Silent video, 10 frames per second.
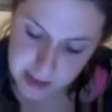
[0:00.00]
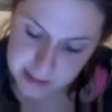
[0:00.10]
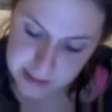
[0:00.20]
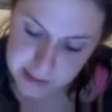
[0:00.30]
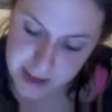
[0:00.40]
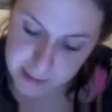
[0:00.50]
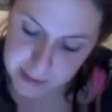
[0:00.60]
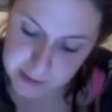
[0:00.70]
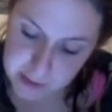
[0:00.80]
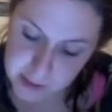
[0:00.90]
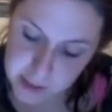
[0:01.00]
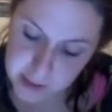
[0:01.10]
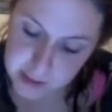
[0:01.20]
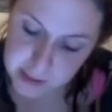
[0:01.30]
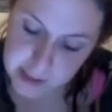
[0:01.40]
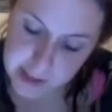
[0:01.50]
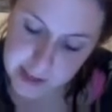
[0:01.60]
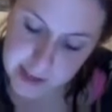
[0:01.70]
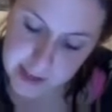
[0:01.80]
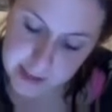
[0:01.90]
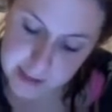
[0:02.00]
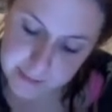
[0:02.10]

And so that would look like